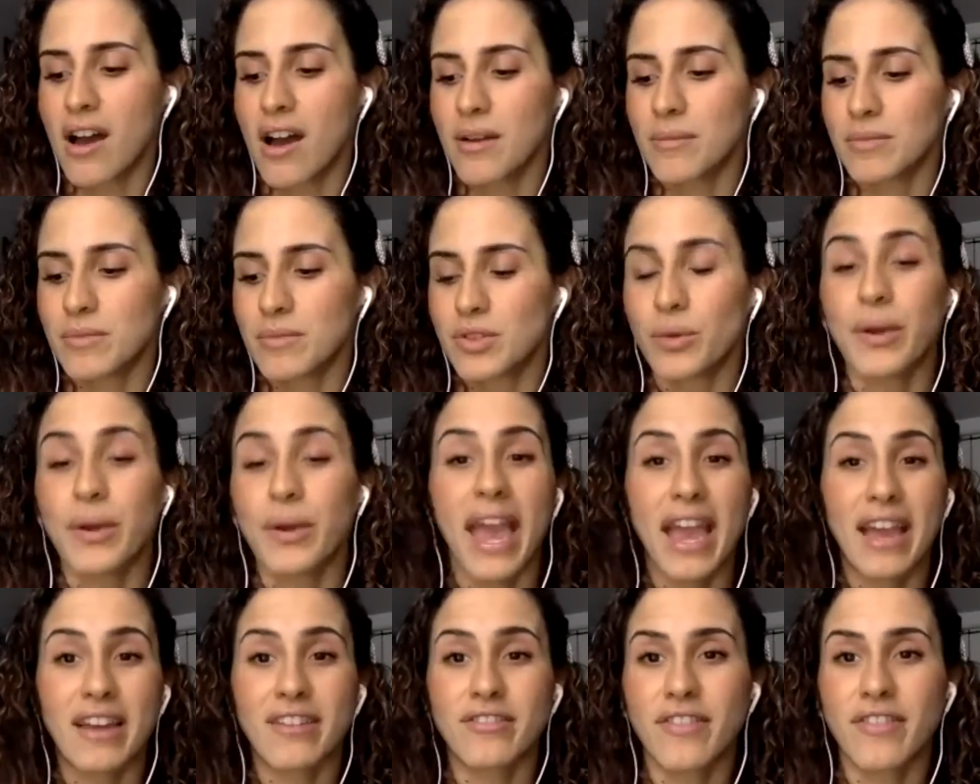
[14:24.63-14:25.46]
So
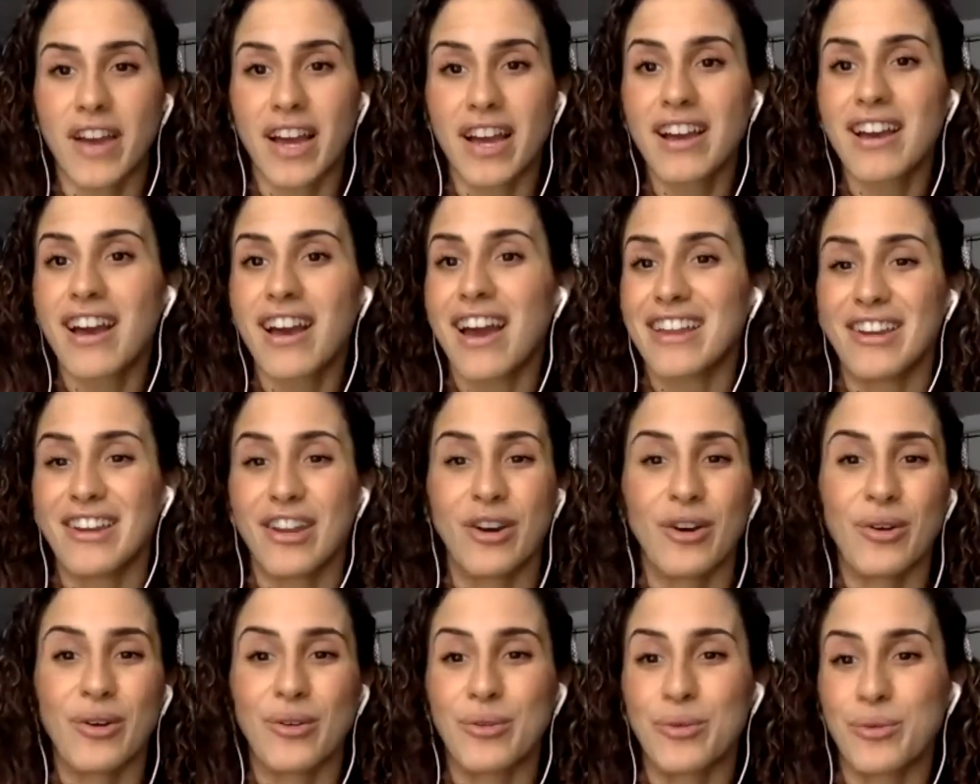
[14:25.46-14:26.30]
Canva, I
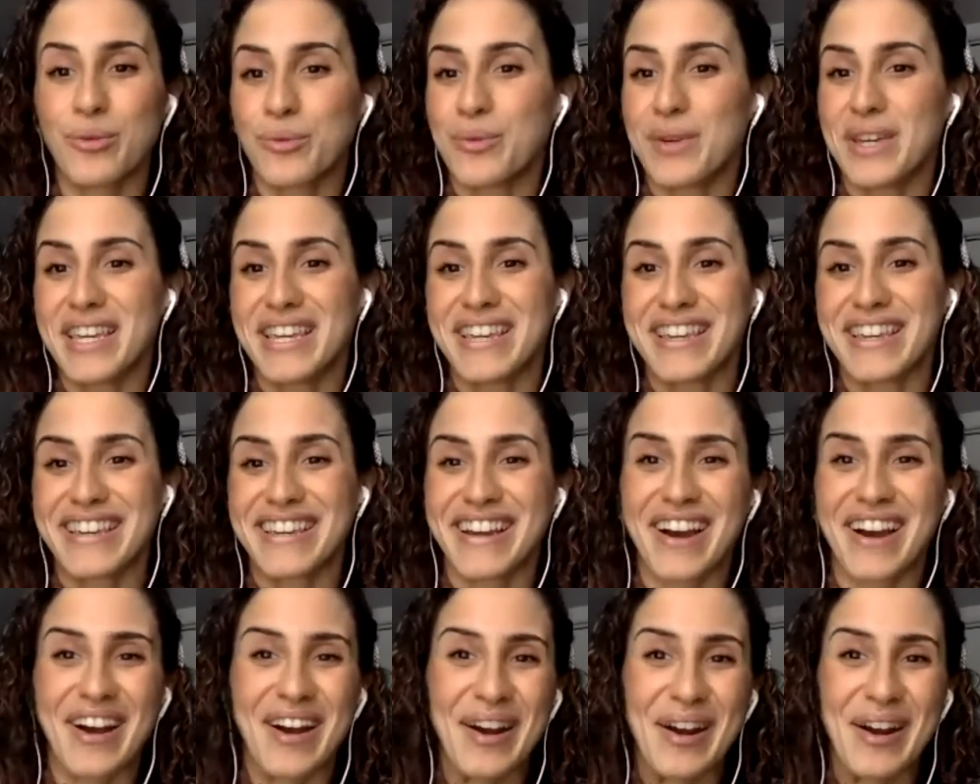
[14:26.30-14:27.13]
know we
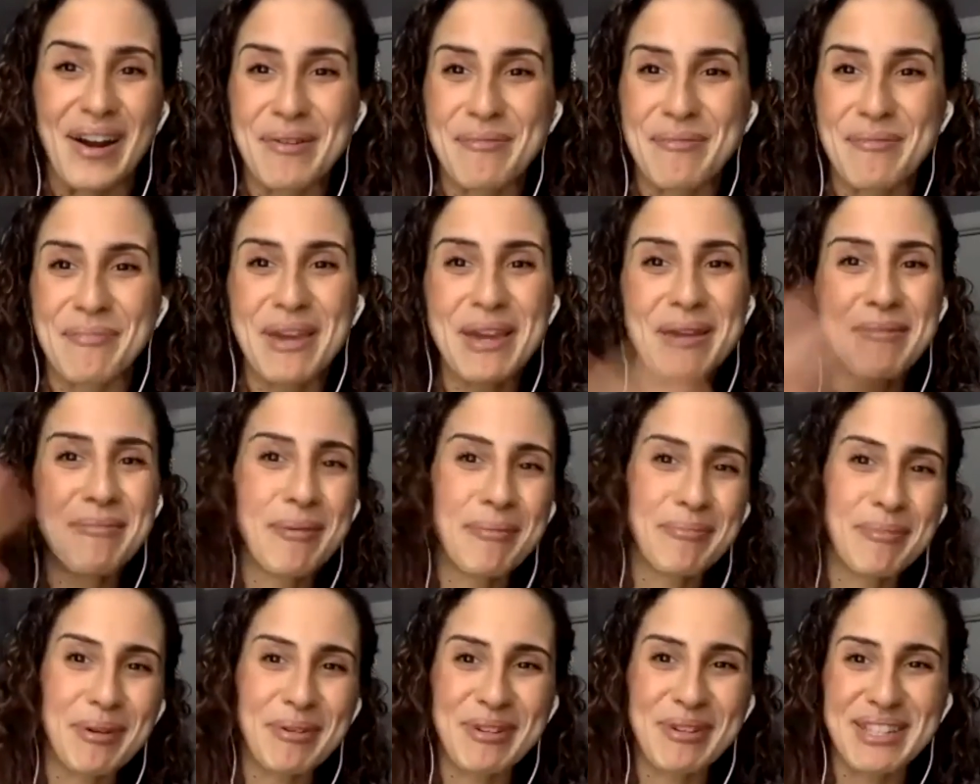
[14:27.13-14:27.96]
are big
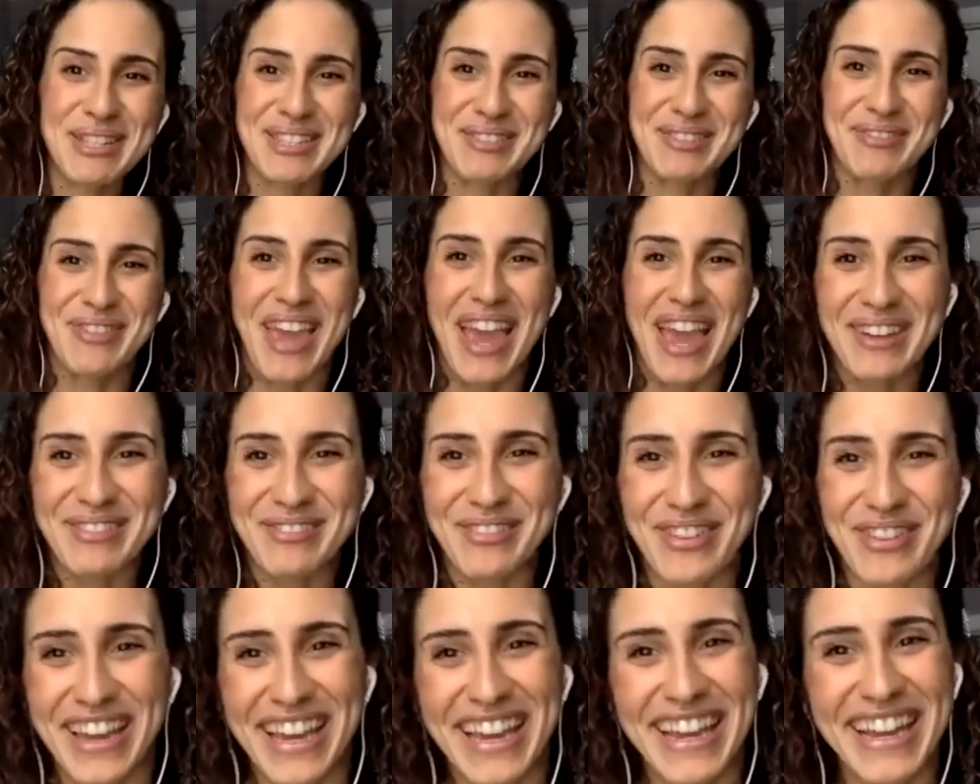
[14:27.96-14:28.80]
proponents of
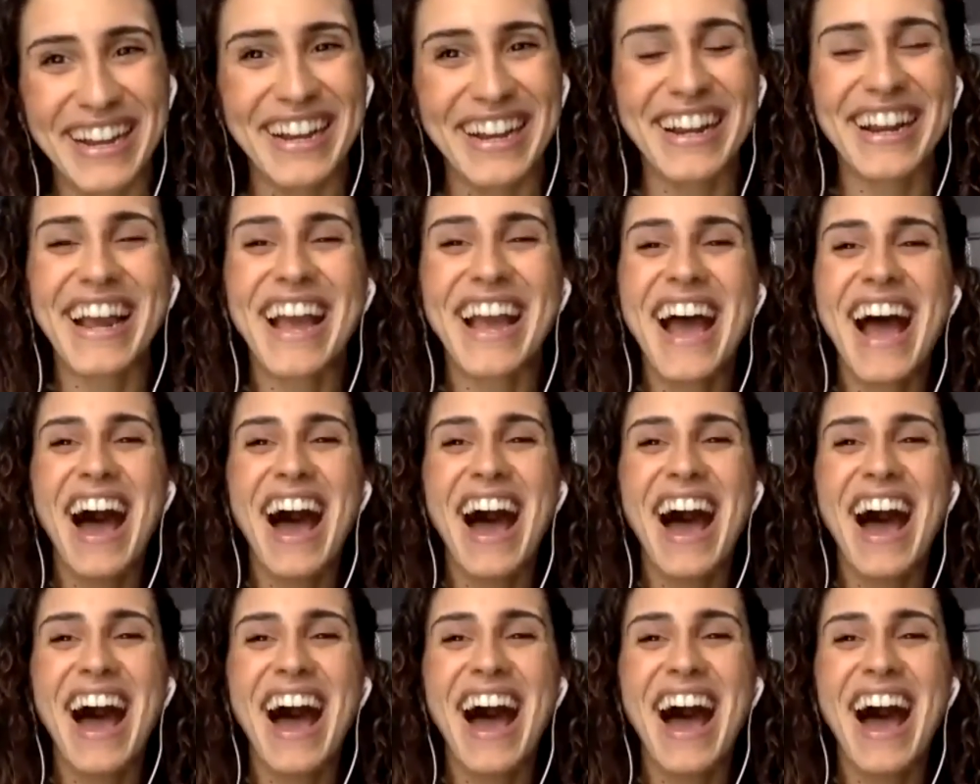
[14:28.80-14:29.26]
Canva here.